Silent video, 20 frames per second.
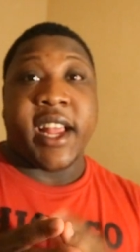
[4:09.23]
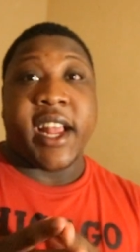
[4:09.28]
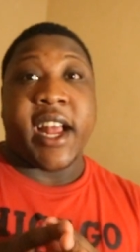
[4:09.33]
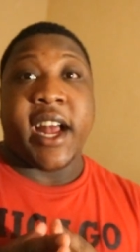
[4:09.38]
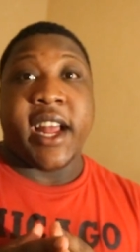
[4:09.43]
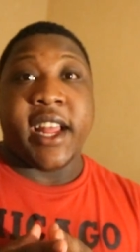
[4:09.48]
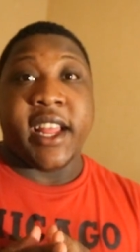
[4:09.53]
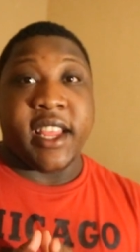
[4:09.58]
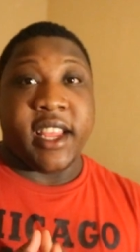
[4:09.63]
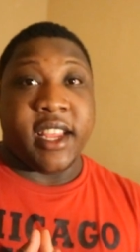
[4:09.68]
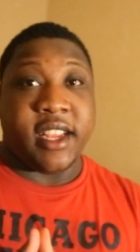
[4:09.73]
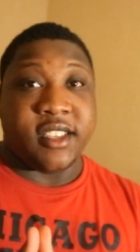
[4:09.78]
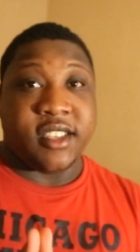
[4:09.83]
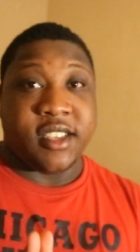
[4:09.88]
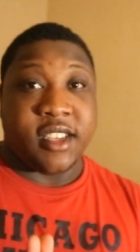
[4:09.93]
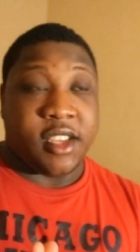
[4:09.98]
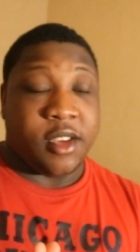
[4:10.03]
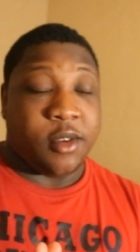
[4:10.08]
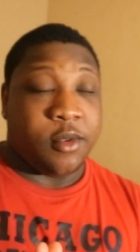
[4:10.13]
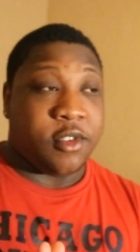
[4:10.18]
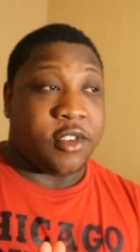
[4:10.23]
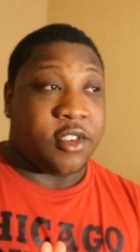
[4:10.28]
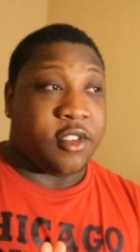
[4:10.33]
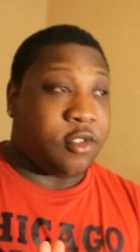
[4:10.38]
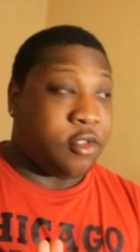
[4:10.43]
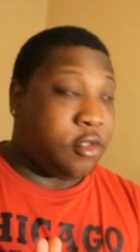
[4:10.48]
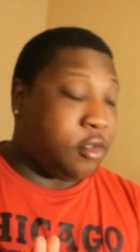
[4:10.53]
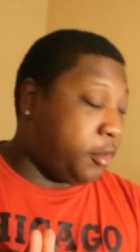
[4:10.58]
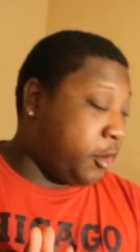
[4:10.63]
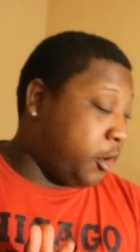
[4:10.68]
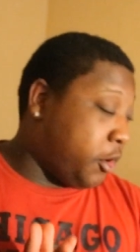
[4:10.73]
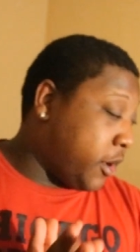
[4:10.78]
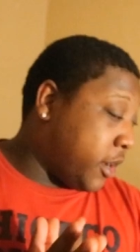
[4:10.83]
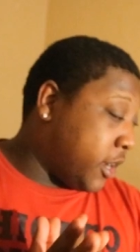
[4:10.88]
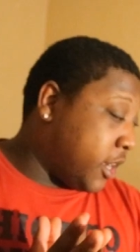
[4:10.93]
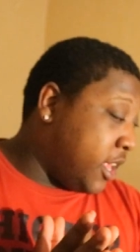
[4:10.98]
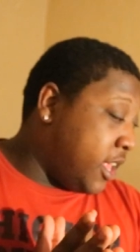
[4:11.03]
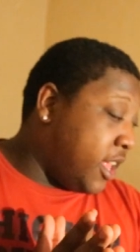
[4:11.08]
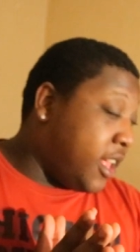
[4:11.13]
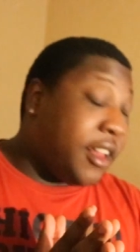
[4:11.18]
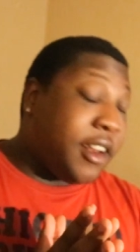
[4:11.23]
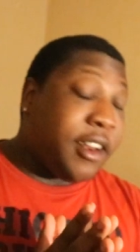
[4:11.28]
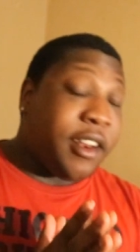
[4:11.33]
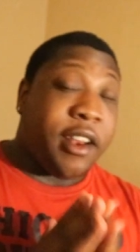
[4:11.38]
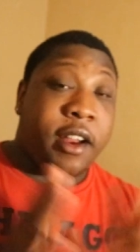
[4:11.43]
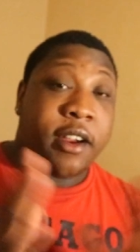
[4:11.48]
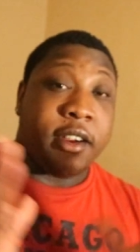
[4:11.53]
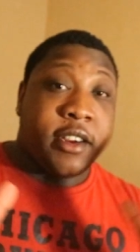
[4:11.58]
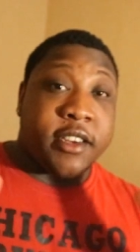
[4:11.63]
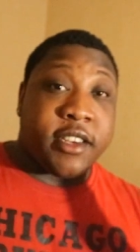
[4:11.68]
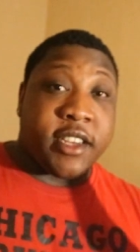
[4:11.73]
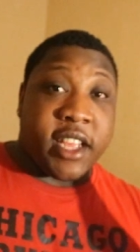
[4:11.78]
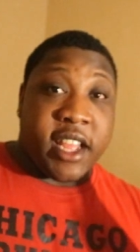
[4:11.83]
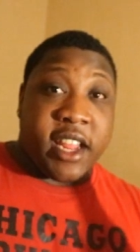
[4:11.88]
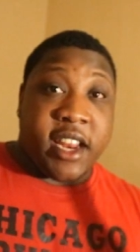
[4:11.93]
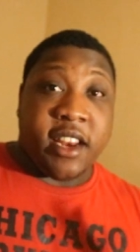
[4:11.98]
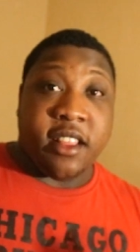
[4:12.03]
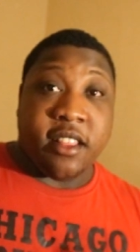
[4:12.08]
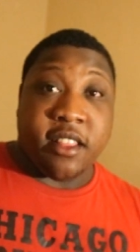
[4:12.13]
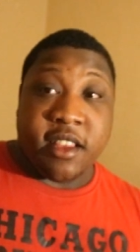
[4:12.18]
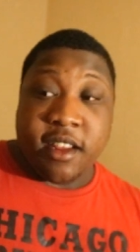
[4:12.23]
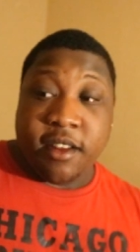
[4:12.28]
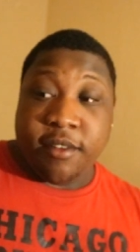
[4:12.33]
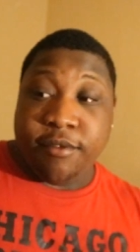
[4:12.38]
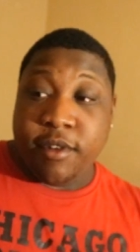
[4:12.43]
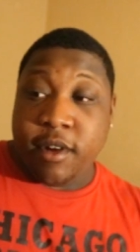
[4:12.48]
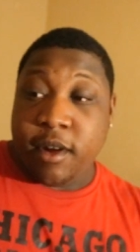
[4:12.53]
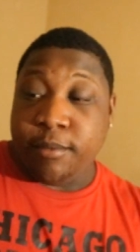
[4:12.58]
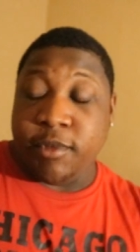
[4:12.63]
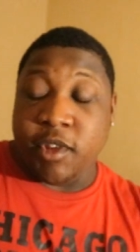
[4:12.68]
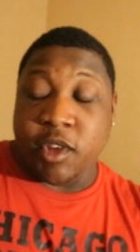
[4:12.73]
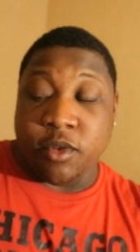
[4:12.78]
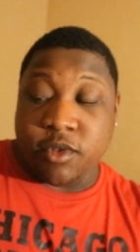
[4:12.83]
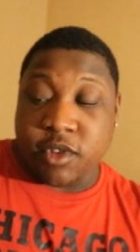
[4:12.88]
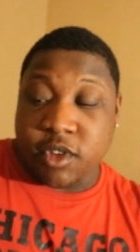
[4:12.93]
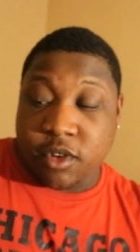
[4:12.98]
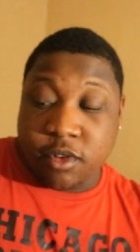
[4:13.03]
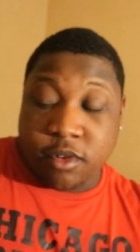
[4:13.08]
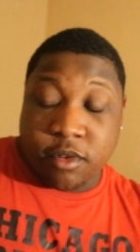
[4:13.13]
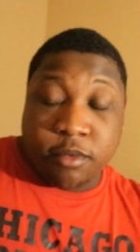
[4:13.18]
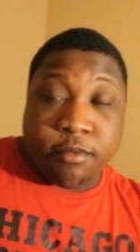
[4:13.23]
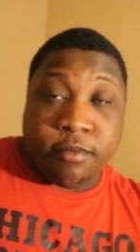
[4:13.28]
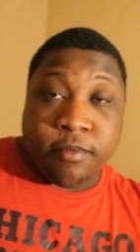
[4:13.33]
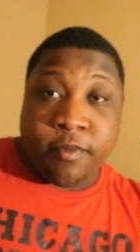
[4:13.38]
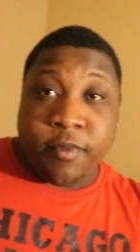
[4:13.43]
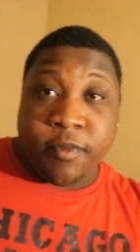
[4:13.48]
got into YouTube or learned anything from YouTube,